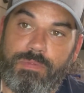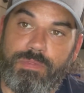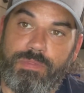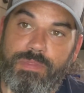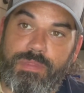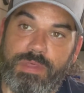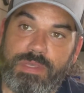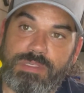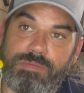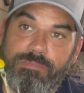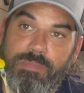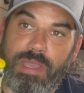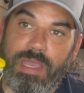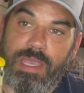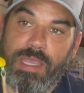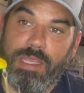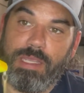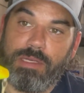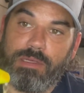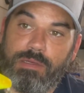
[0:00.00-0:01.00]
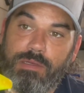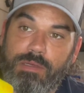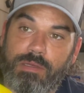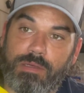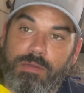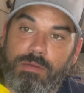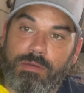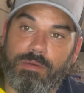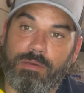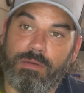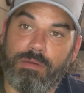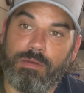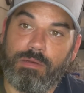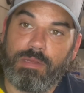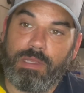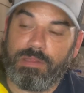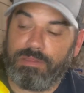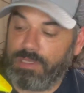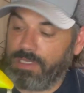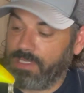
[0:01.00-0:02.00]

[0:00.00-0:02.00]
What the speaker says: This bait, I think,